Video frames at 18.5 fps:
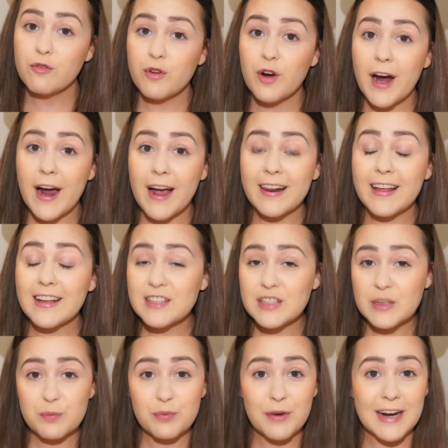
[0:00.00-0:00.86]
For
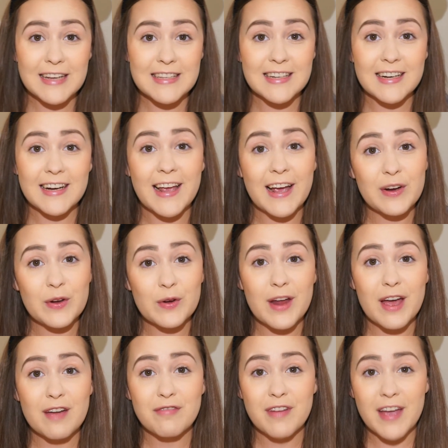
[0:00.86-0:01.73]
highlights, surprisingly, I
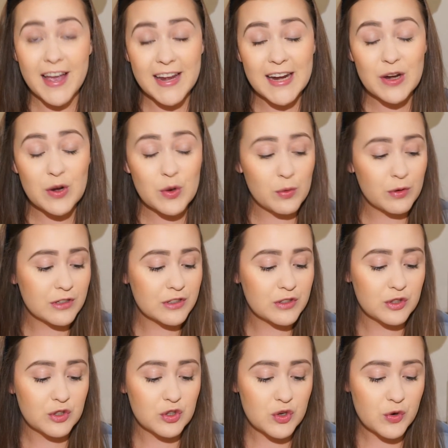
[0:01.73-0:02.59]
don't have any new
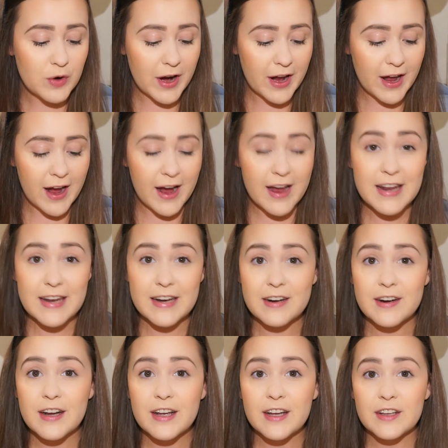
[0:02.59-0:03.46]
ones to try
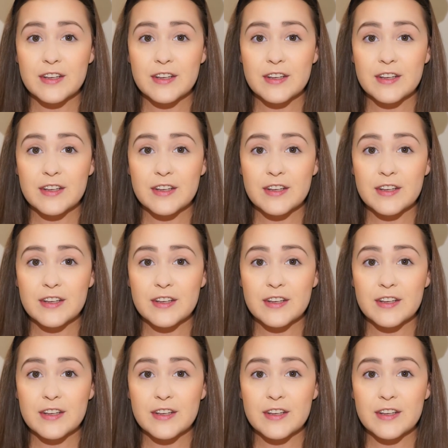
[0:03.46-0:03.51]
either,